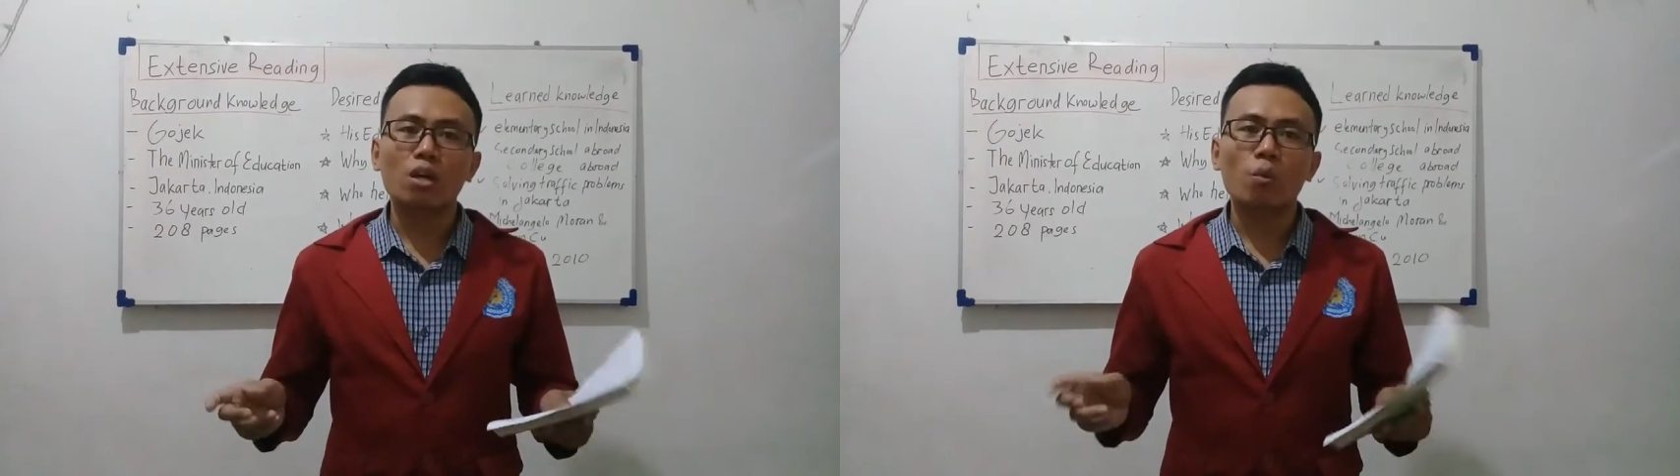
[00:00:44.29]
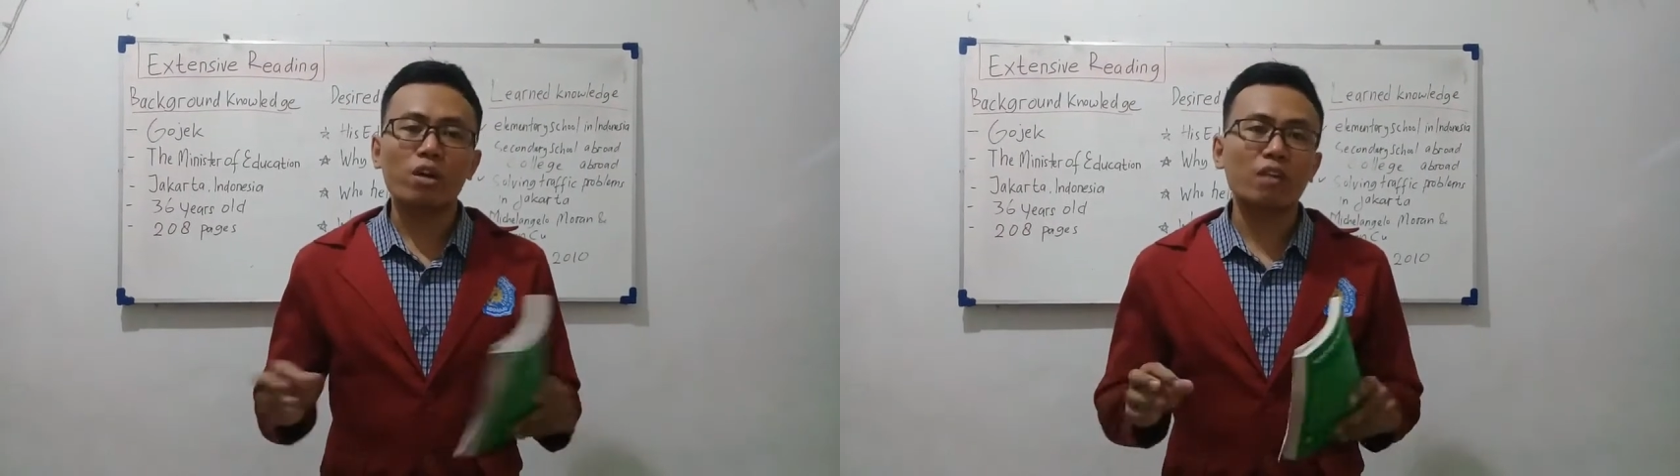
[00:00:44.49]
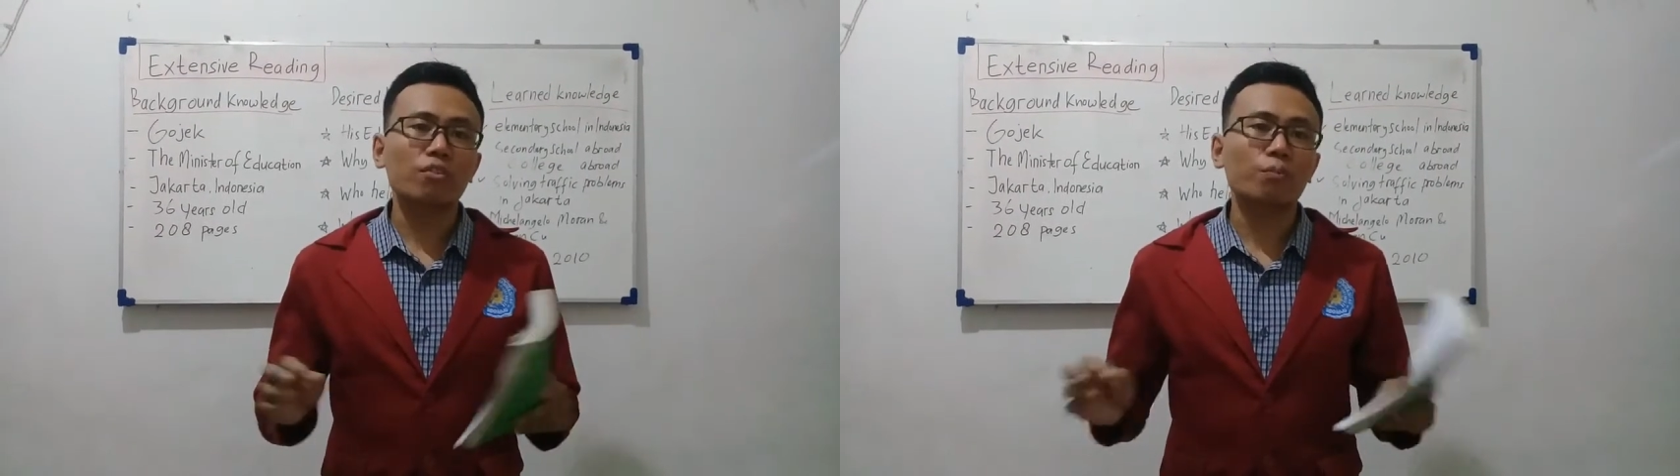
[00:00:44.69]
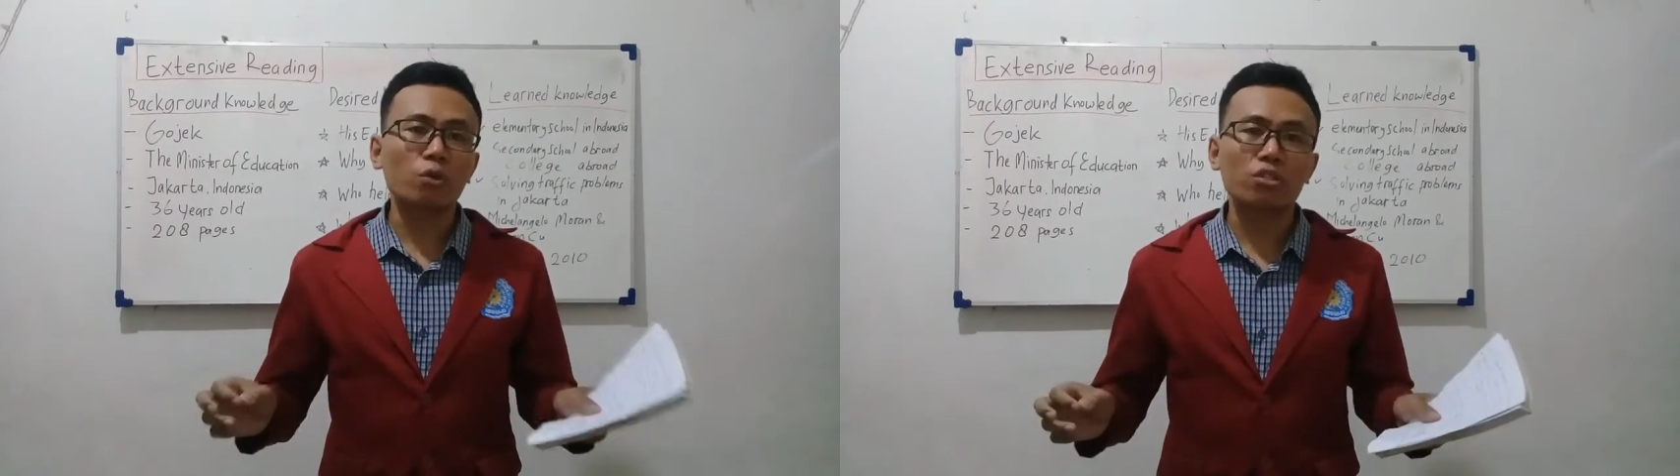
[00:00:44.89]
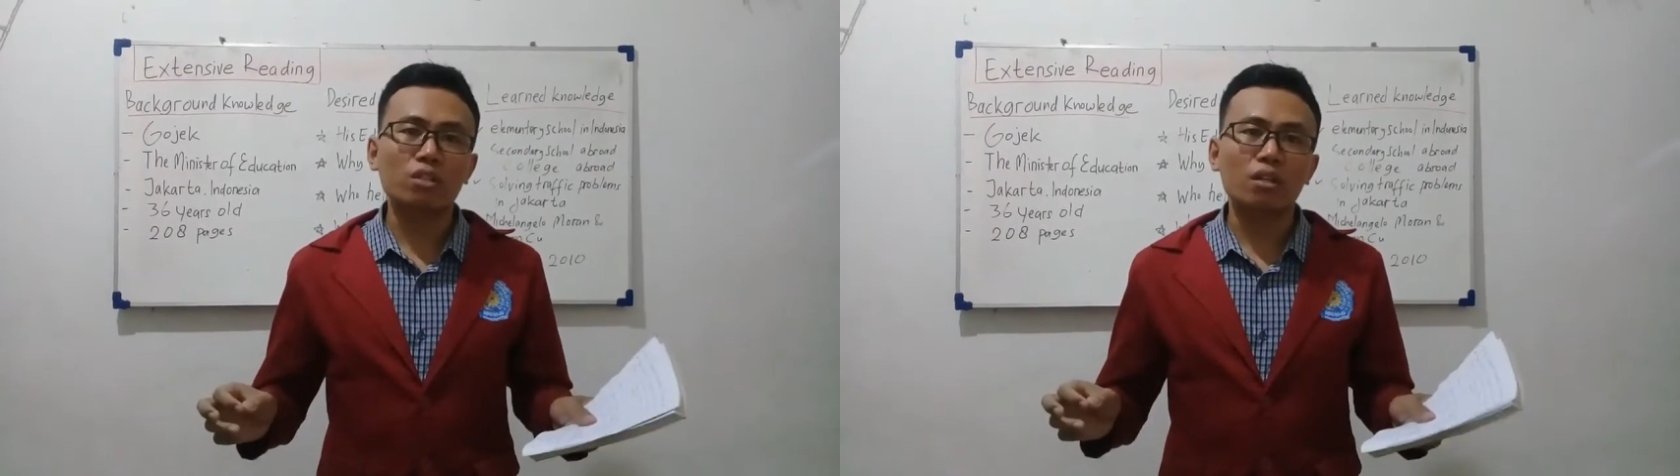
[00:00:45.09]
whatever
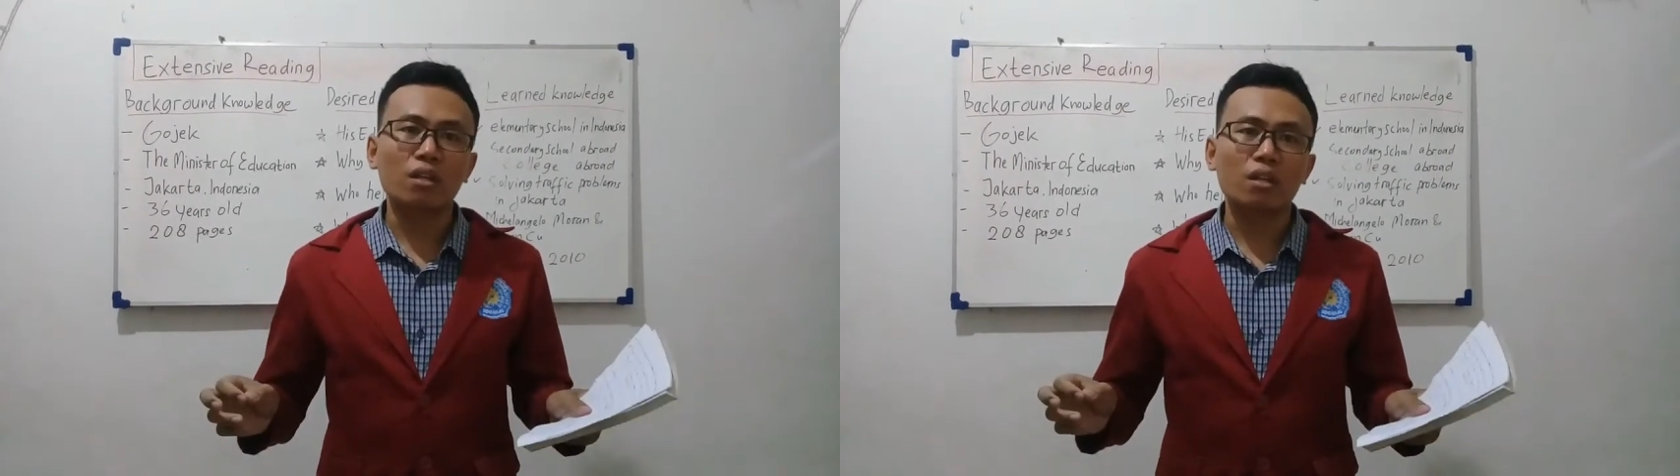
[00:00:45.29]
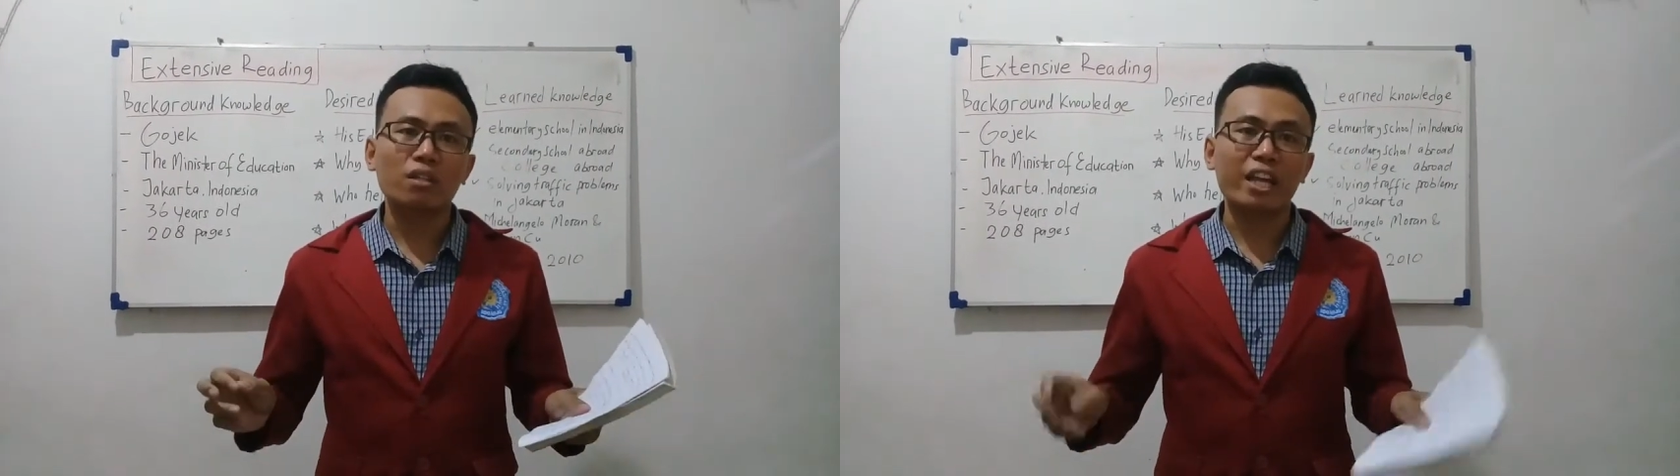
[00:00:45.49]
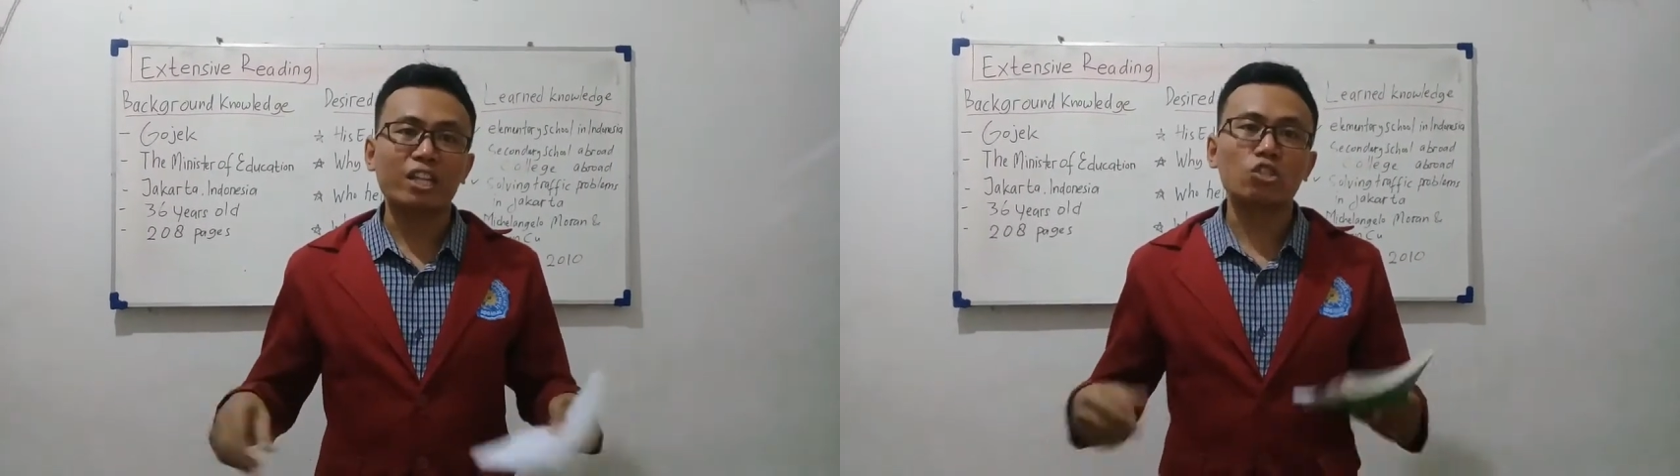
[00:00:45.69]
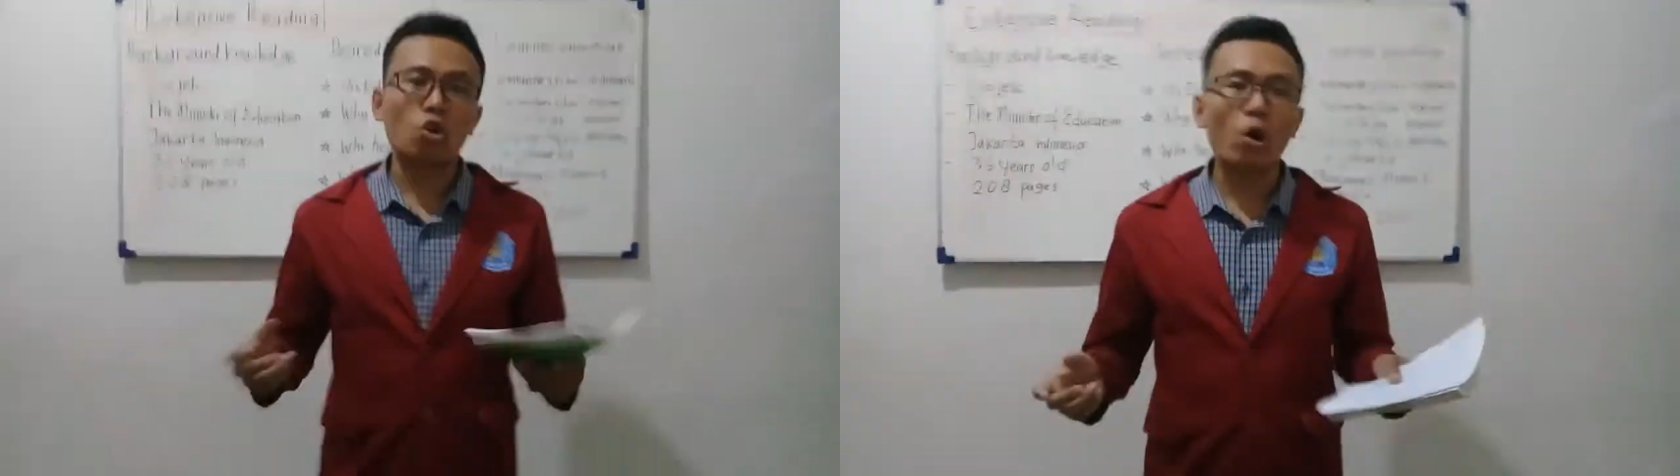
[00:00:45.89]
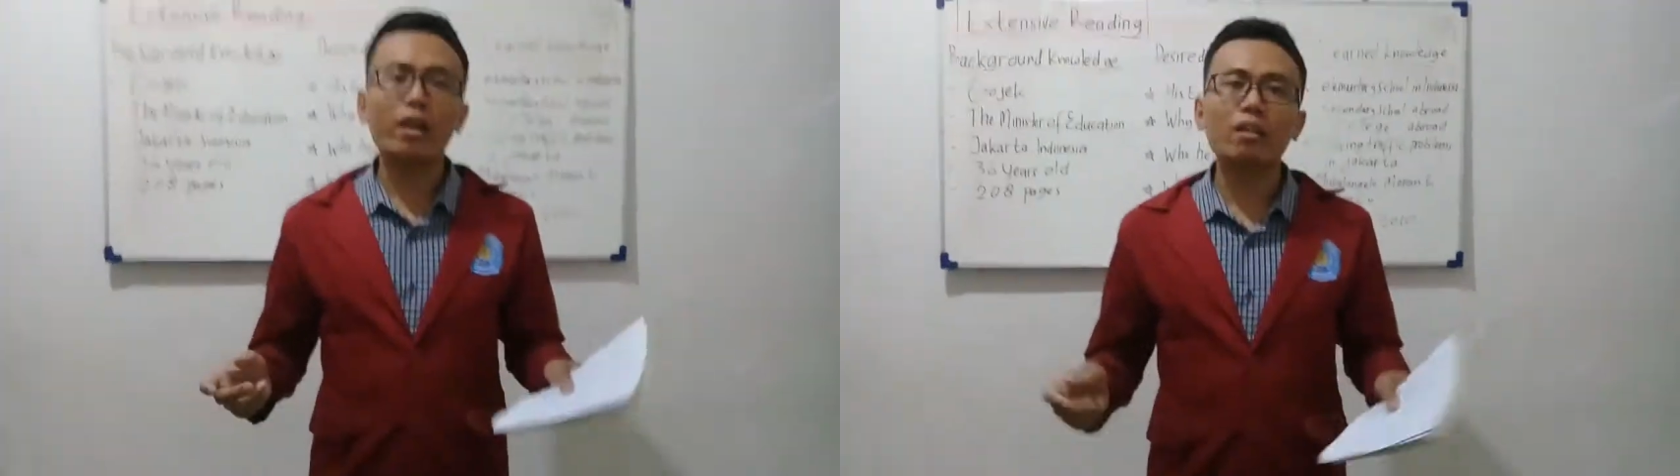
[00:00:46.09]
books they
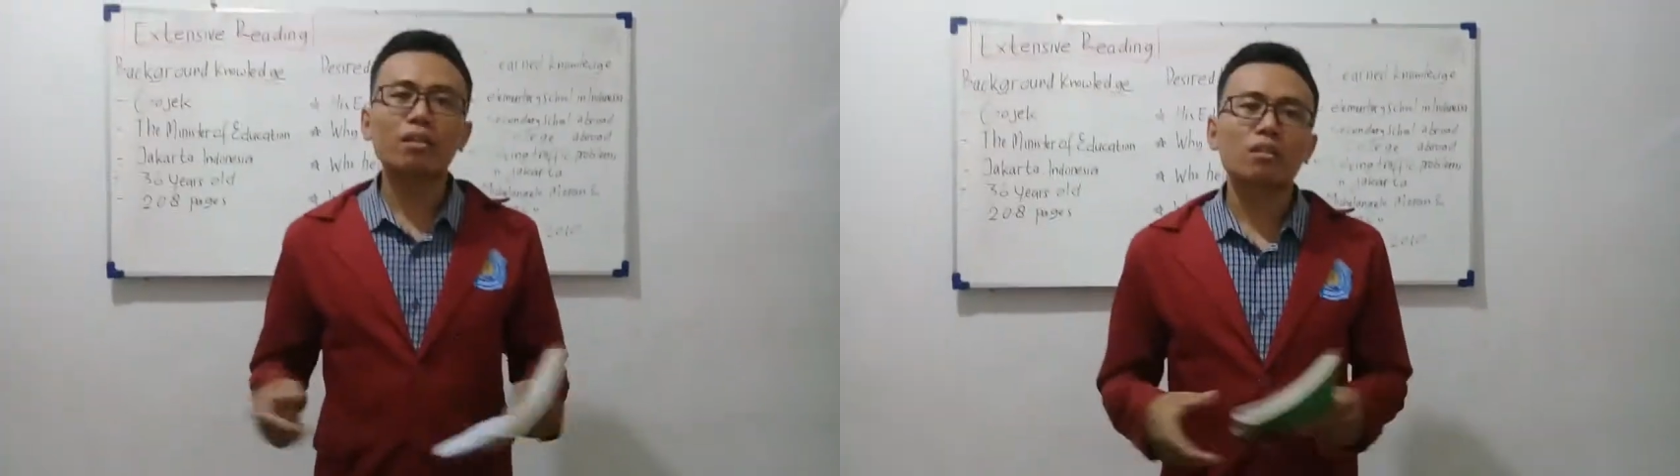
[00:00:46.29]
enjoy